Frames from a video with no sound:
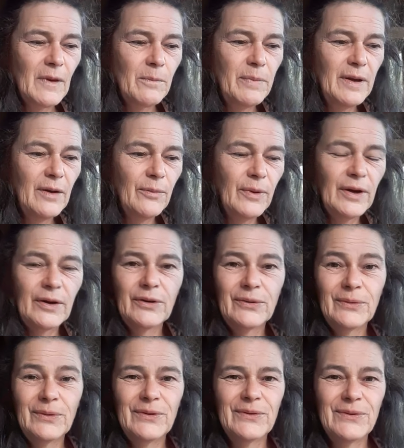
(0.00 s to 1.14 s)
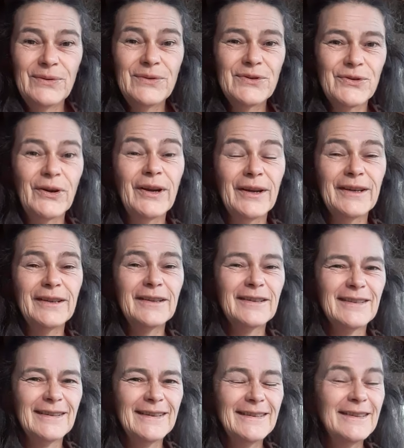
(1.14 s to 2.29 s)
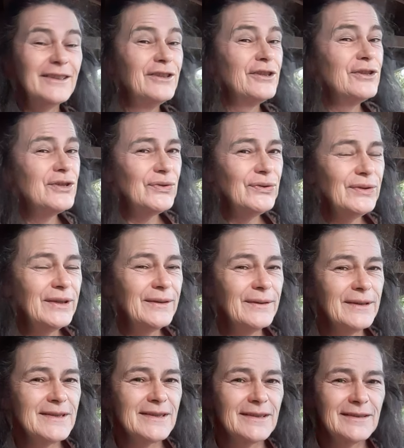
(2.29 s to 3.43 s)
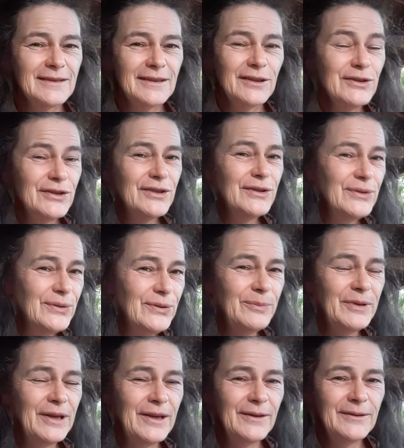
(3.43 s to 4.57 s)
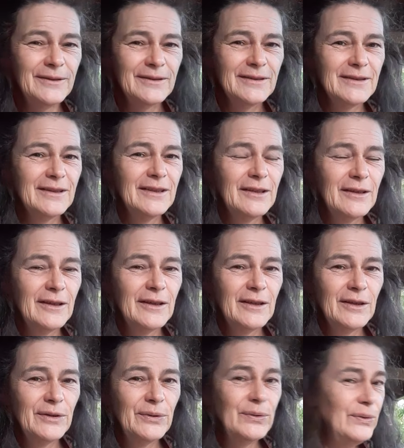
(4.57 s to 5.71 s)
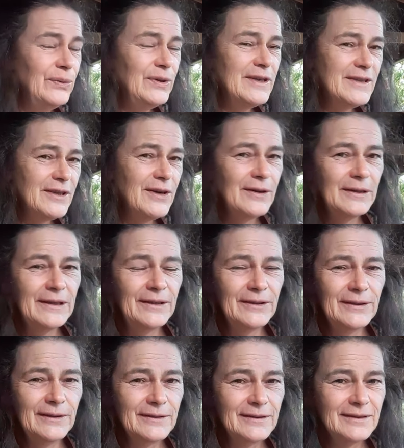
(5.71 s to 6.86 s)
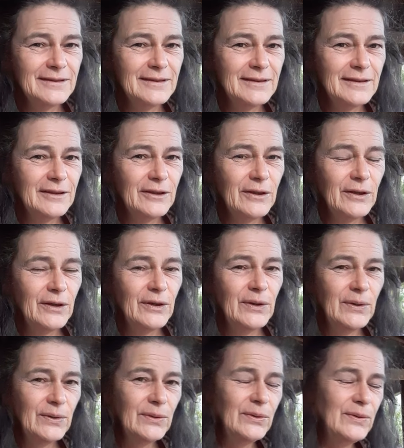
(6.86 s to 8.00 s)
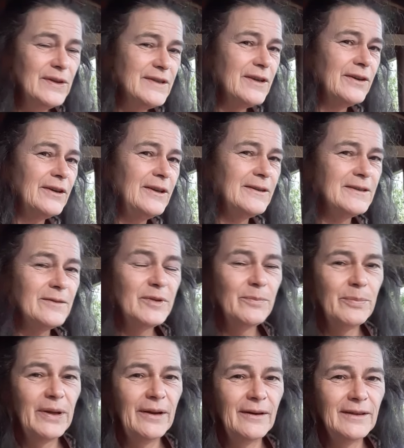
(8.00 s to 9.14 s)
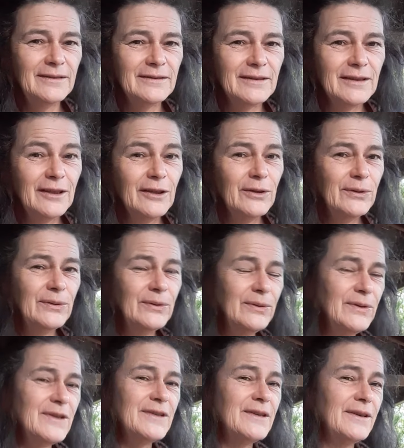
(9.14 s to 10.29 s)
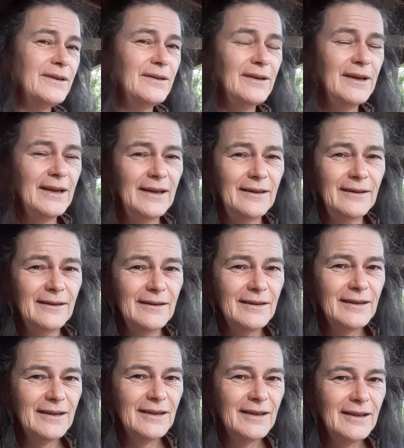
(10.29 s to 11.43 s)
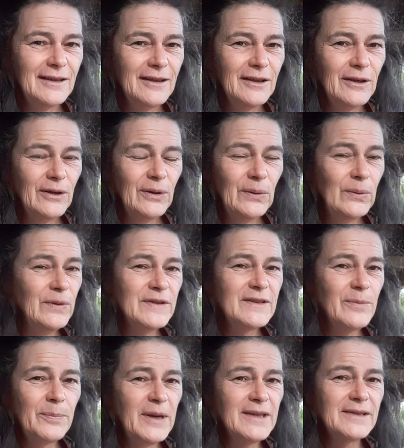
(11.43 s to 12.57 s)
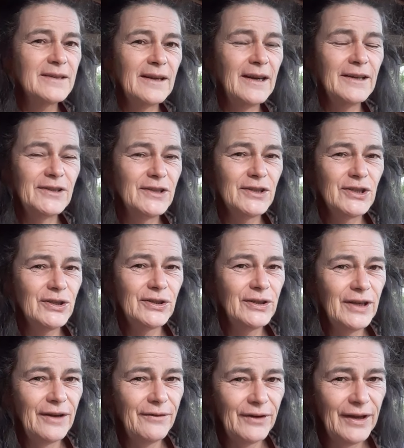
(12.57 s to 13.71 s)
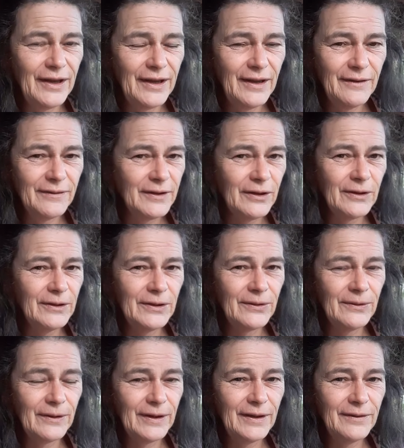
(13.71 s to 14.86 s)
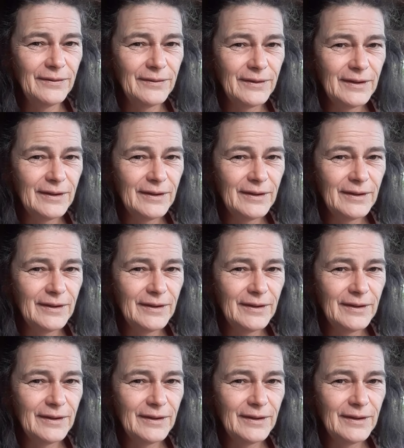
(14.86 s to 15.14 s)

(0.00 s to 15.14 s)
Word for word: But where you, you, you try yeah, to truly listen to whom now? Who is our leader? Who is our ultimate parent? Who is the creator? Who is the best guide that you could ever have in all your life?